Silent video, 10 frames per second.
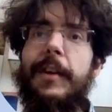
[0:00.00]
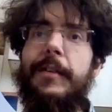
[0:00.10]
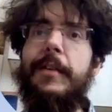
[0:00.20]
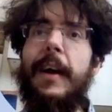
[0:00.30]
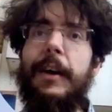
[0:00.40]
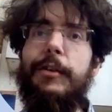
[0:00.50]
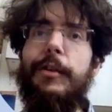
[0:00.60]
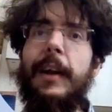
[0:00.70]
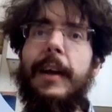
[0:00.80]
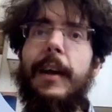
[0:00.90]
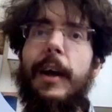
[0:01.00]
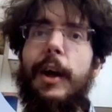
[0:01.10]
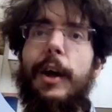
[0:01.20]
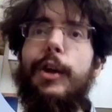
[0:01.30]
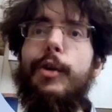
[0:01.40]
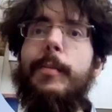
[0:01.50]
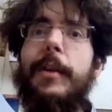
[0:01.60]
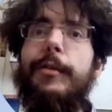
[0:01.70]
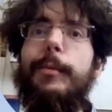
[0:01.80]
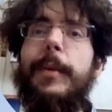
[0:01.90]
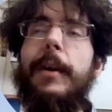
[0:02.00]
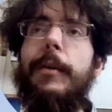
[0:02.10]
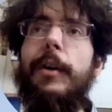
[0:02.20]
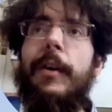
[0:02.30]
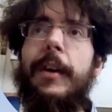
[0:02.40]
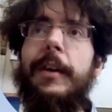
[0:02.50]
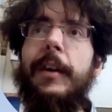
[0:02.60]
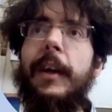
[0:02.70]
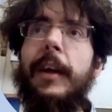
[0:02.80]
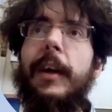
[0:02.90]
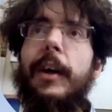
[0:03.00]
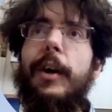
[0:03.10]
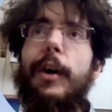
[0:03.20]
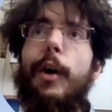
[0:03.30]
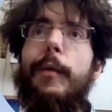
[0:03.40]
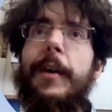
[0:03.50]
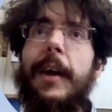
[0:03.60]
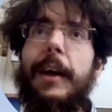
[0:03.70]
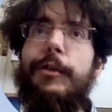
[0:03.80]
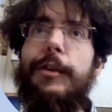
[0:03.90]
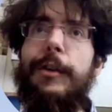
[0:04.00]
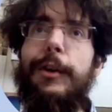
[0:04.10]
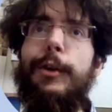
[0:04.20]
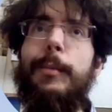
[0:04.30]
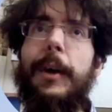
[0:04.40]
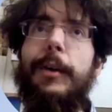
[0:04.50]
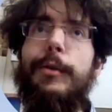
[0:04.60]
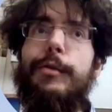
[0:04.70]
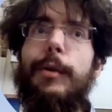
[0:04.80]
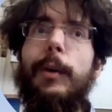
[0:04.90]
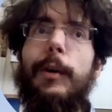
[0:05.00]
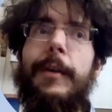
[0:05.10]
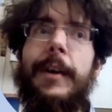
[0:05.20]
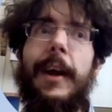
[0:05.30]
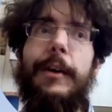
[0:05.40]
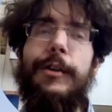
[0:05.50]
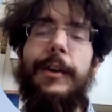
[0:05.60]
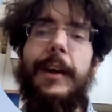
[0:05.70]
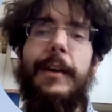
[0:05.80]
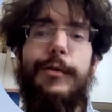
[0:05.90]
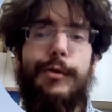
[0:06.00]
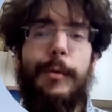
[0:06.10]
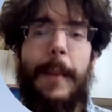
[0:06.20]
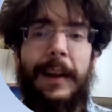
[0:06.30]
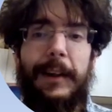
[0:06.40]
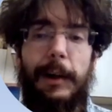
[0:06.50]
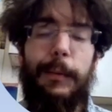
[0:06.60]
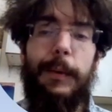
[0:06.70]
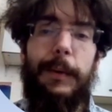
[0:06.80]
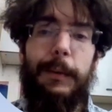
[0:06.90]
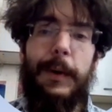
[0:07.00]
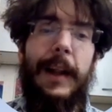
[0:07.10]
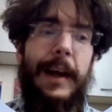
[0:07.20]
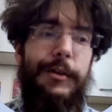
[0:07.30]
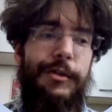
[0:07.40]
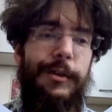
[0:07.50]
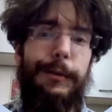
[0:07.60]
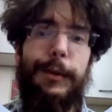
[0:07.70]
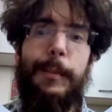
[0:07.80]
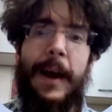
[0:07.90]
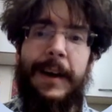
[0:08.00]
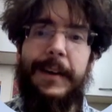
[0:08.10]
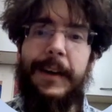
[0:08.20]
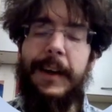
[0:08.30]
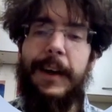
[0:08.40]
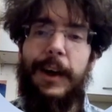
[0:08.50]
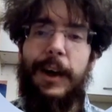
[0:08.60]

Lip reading: This is actually human superiority over nature, human control over nature, an instrumental relation of humanity